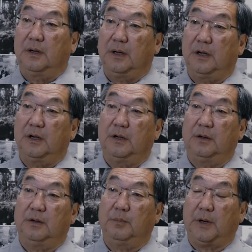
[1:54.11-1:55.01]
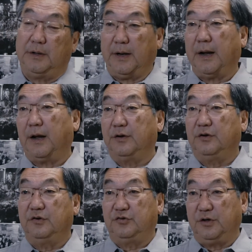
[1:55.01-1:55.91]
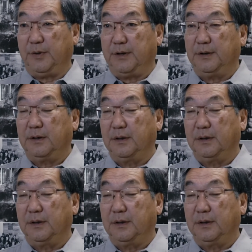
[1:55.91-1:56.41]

And my dad, Shimmy,